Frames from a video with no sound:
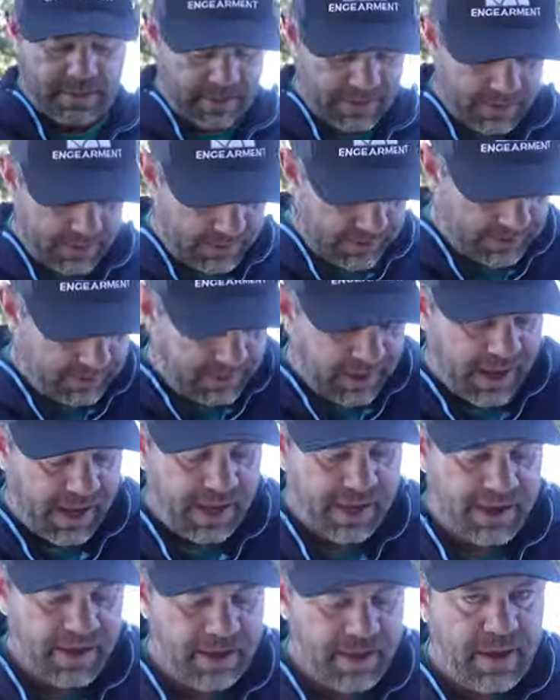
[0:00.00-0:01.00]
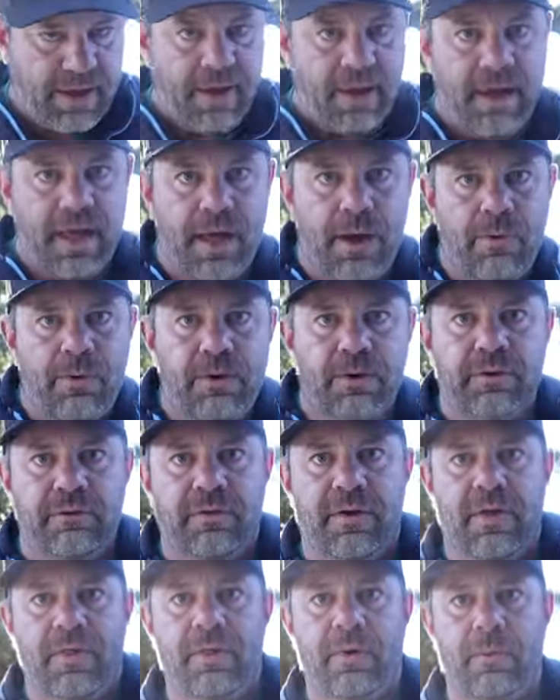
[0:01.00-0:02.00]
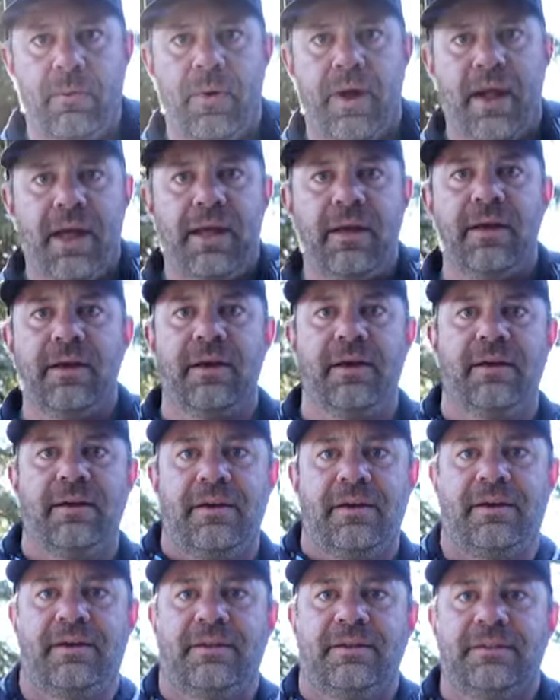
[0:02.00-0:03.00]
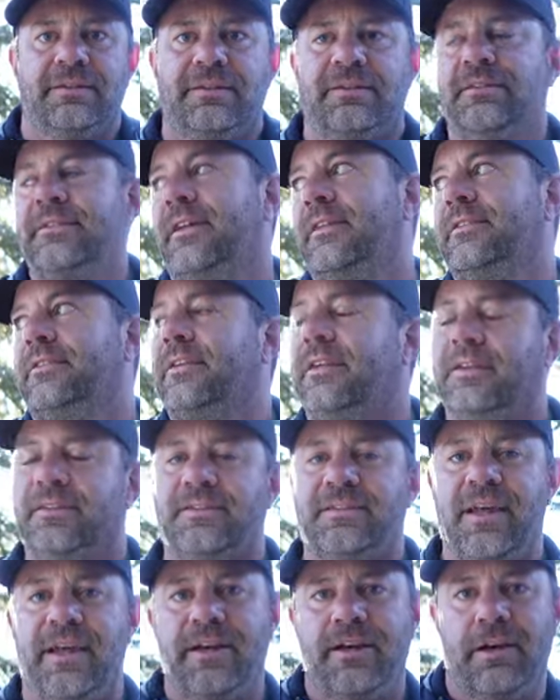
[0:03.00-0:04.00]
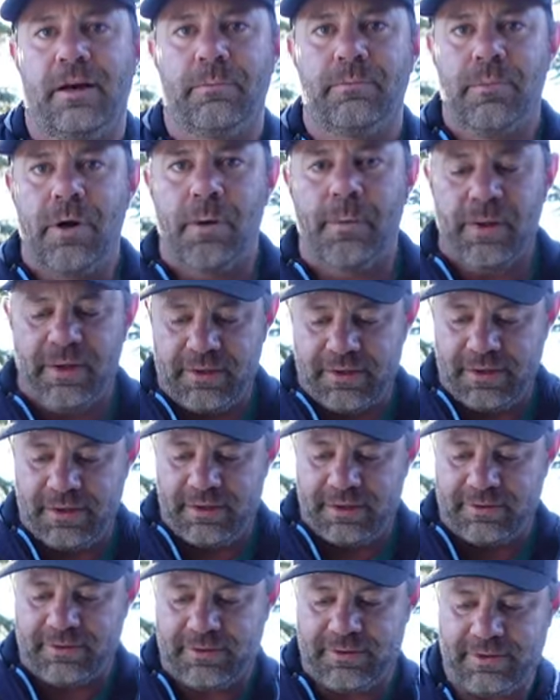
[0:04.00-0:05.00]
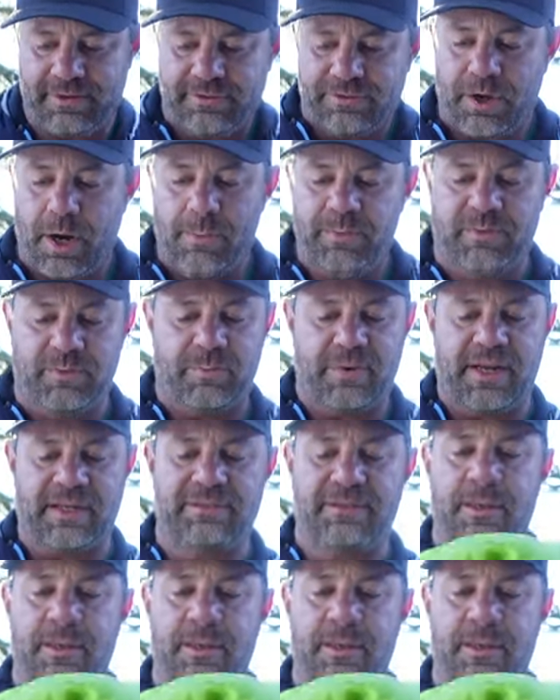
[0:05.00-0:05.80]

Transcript: get this guy out of the way. Sun's gonna set here in a moment and drop some nice